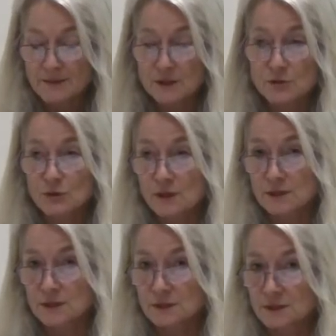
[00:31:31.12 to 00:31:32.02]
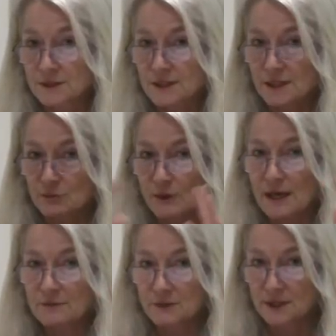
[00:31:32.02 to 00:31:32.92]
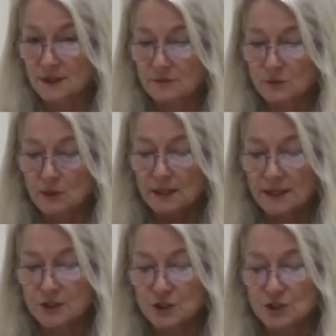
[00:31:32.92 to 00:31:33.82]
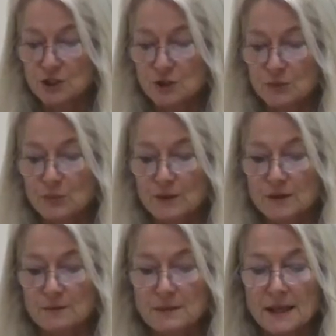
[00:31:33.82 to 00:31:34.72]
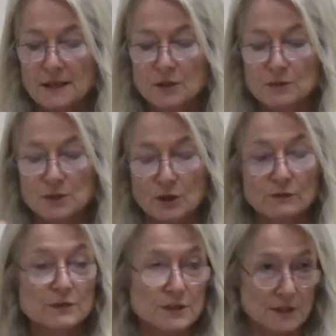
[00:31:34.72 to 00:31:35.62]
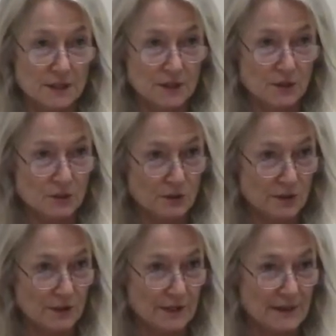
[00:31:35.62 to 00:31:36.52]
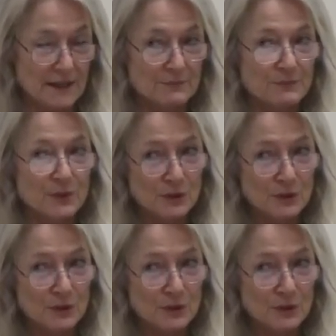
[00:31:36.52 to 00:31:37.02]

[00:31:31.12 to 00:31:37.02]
that chronicled the unraveling of a relationship with a man who was overseeing a quarry they